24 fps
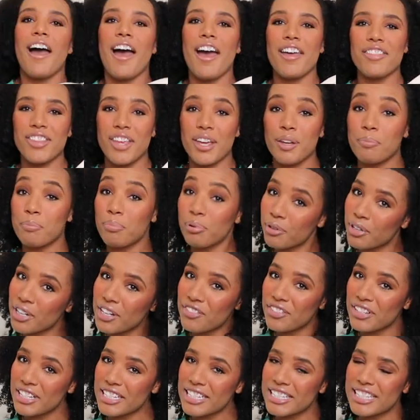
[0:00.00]
And then
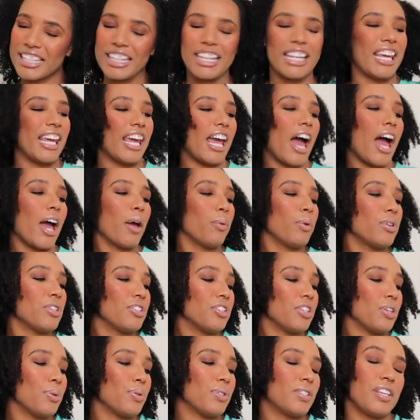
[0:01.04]
previously I
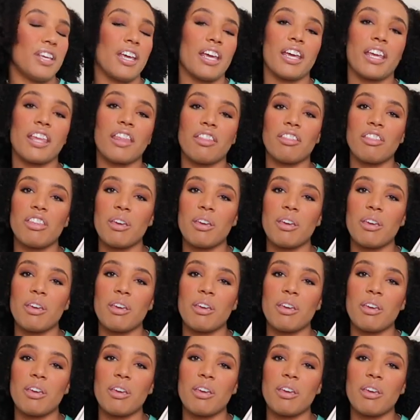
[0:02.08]
was using